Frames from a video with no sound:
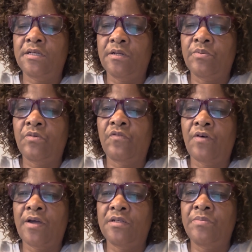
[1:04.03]
can
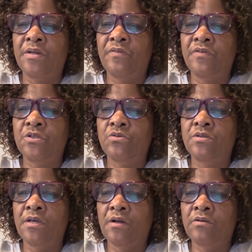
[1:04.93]
provide benefits to
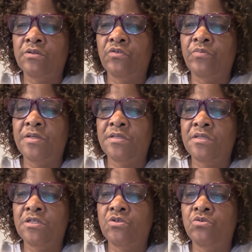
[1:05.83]
the health of
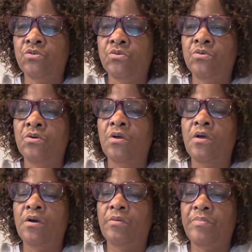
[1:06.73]
patients due to
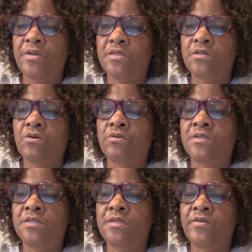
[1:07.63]
personal
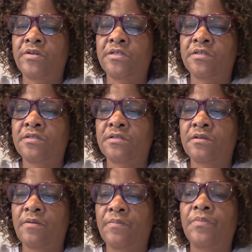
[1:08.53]
considerations.
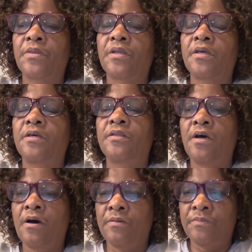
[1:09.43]

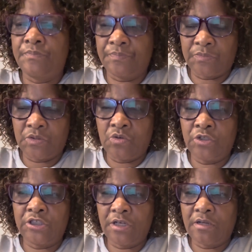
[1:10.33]
The
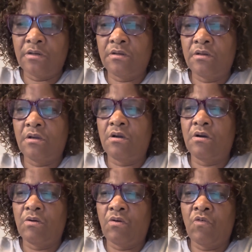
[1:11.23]
notion
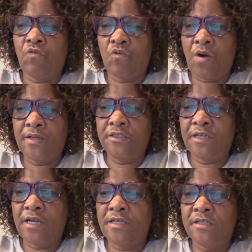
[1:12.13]
of one
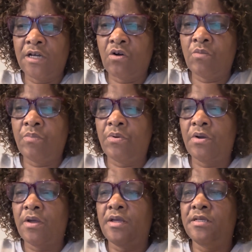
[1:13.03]
giant health
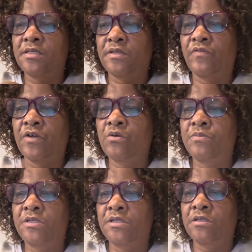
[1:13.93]
has
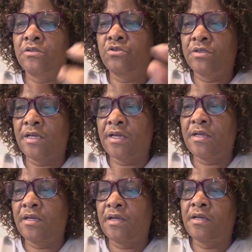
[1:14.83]
developed
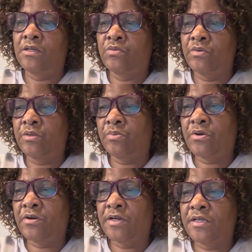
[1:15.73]
today, and with
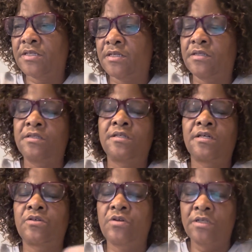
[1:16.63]
progress in
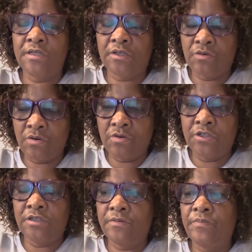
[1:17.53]

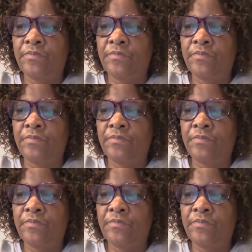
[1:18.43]
technology,